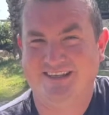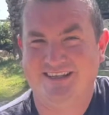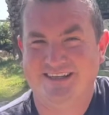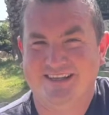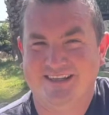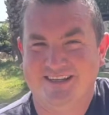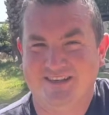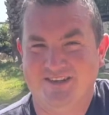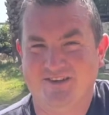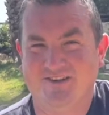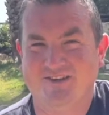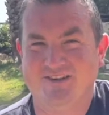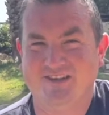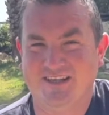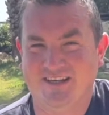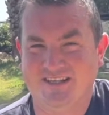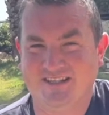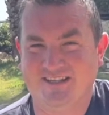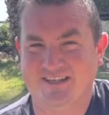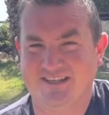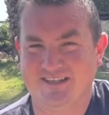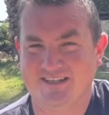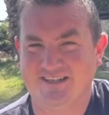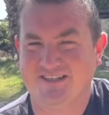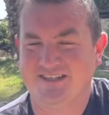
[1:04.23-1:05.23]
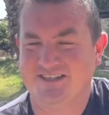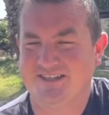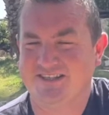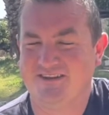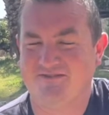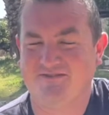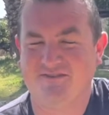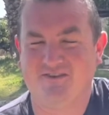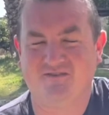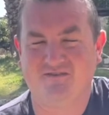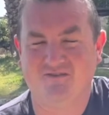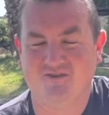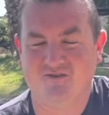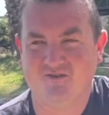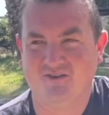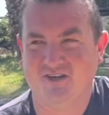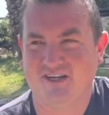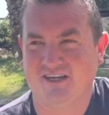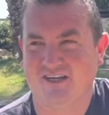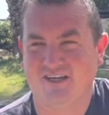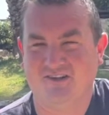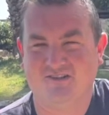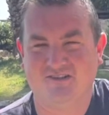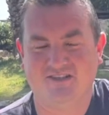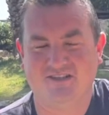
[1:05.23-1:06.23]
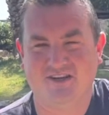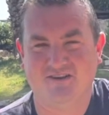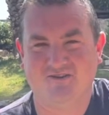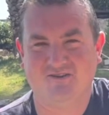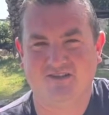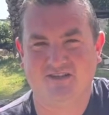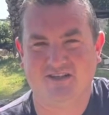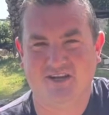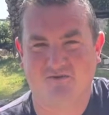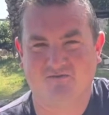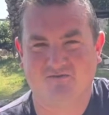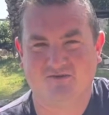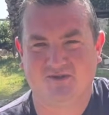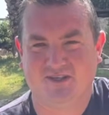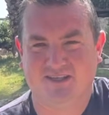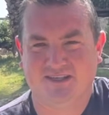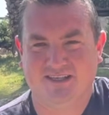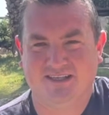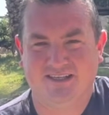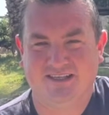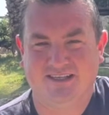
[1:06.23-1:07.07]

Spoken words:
Not the easiest. There's definitely a few jagged stone steps,